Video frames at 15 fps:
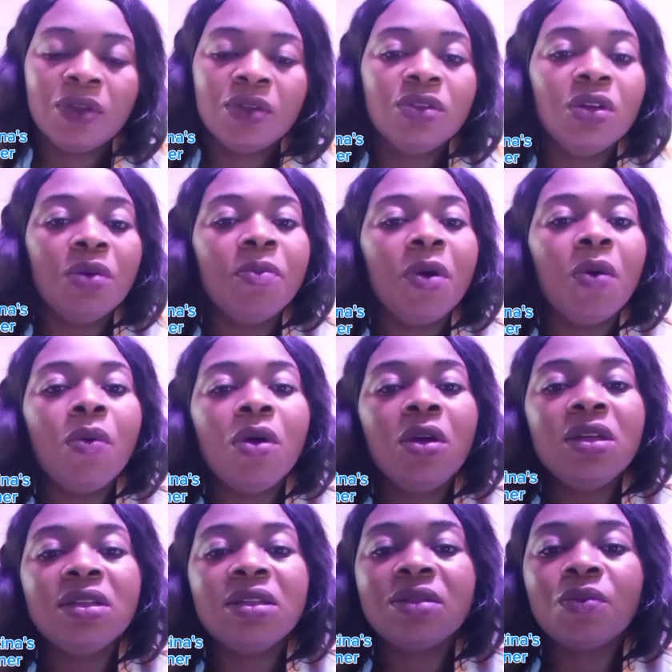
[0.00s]
Number
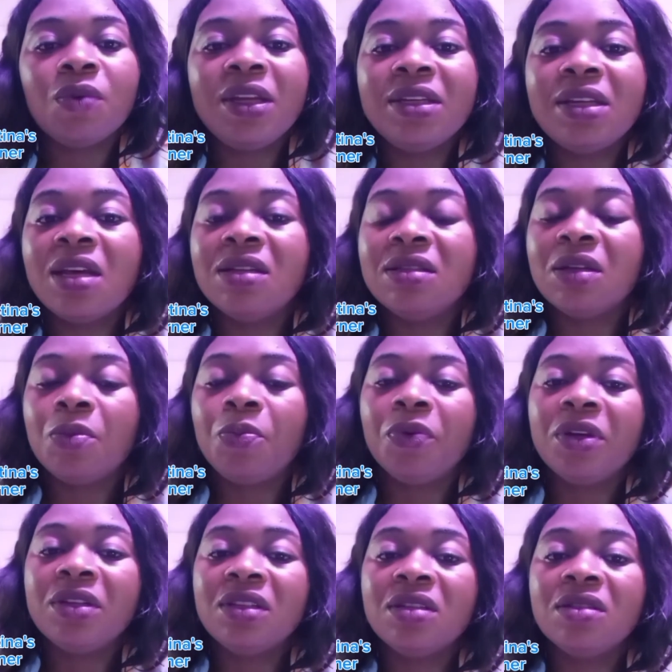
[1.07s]
one is when there is a
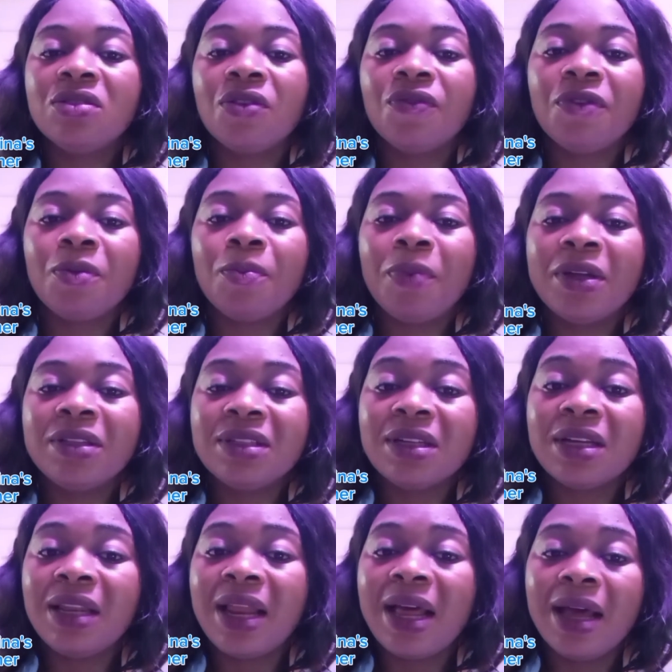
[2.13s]
presence of a
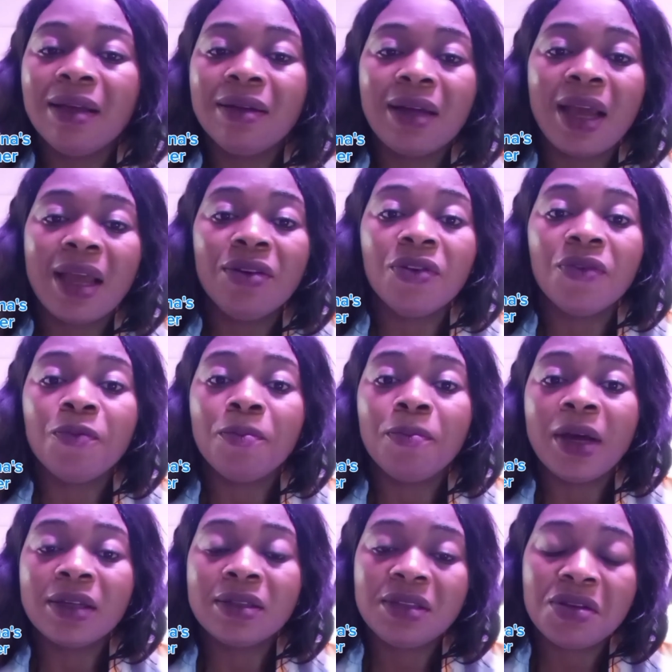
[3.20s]
particular kind of
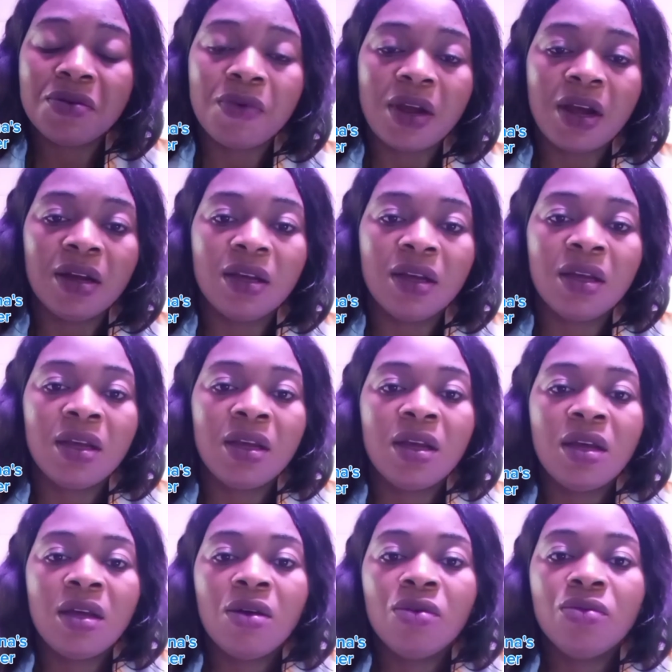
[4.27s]
bacteria
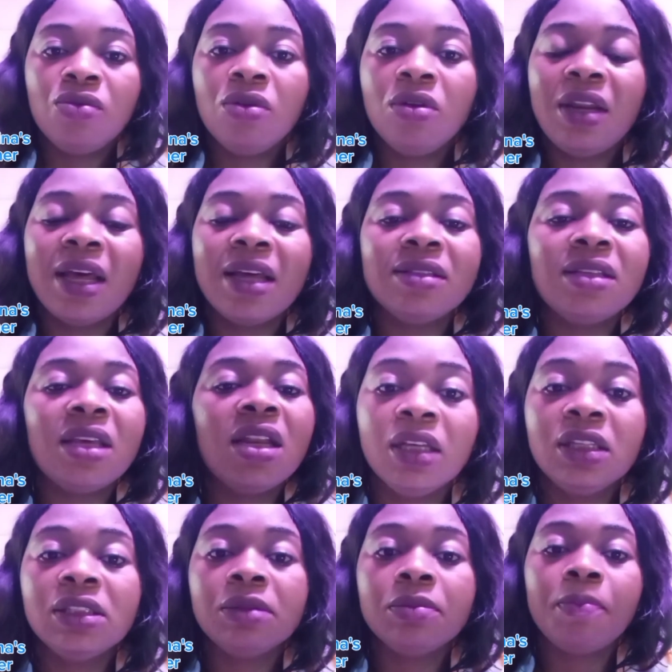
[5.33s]
known as
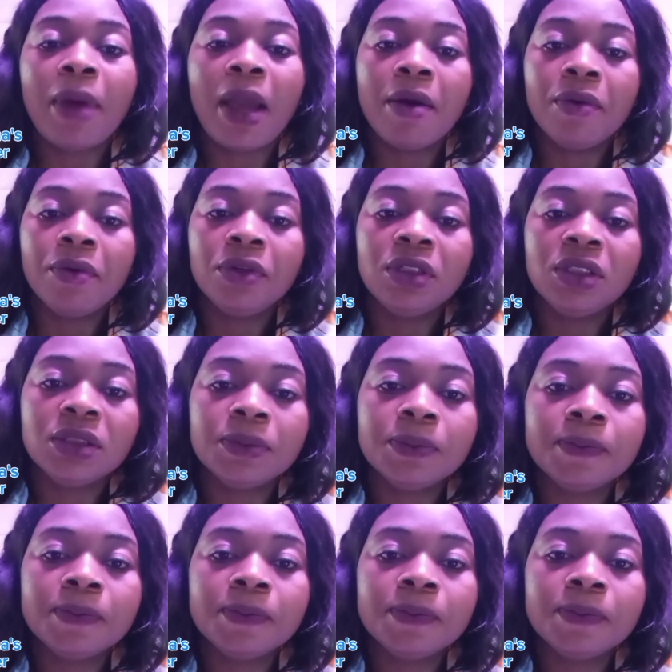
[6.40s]
H. pylori.